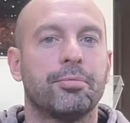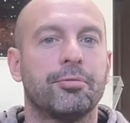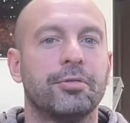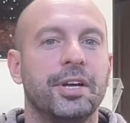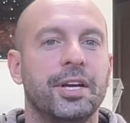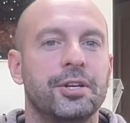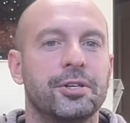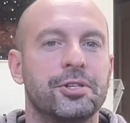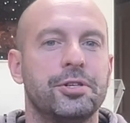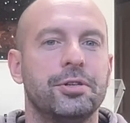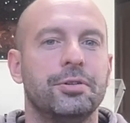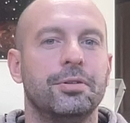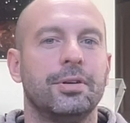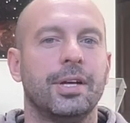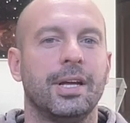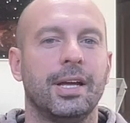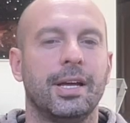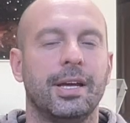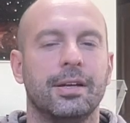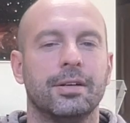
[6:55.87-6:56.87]
reissued
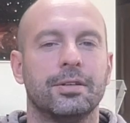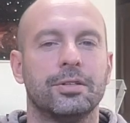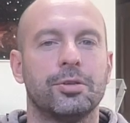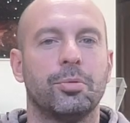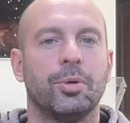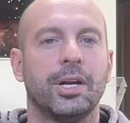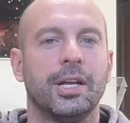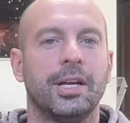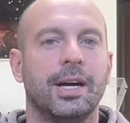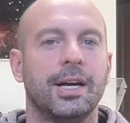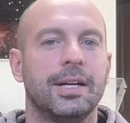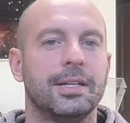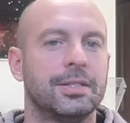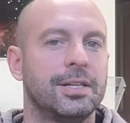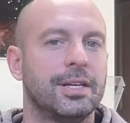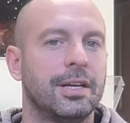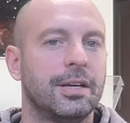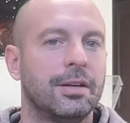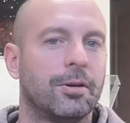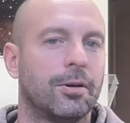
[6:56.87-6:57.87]
in
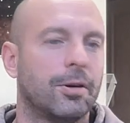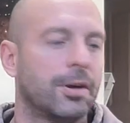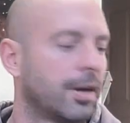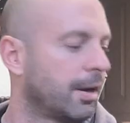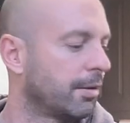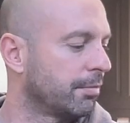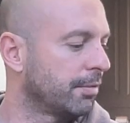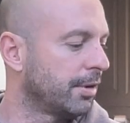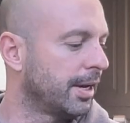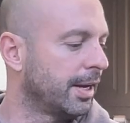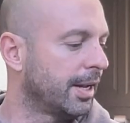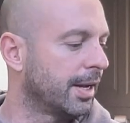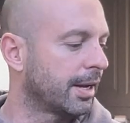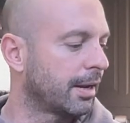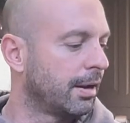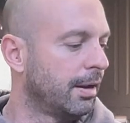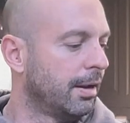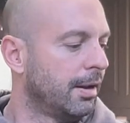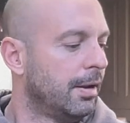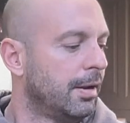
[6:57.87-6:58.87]
2019 on Irenic.
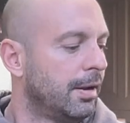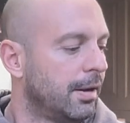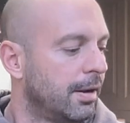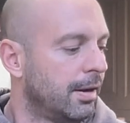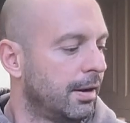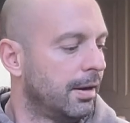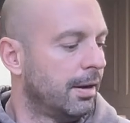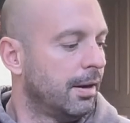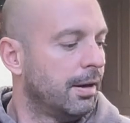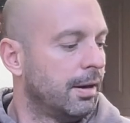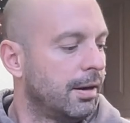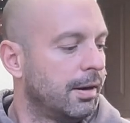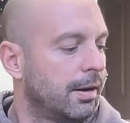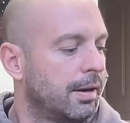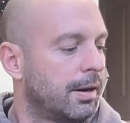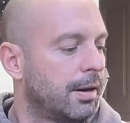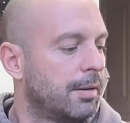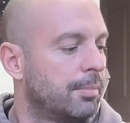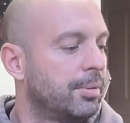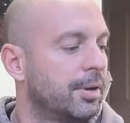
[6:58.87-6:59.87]

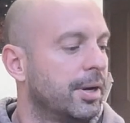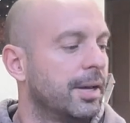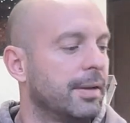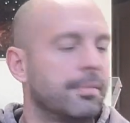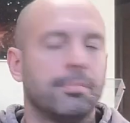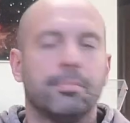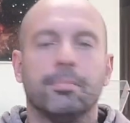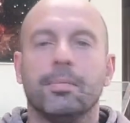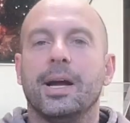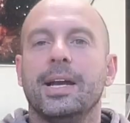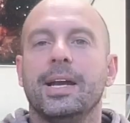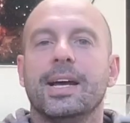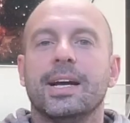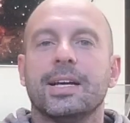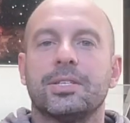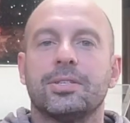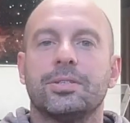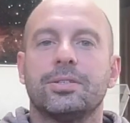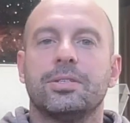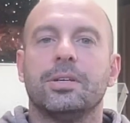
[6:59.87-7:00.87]
But my
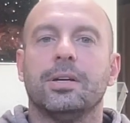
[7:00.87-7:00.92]
next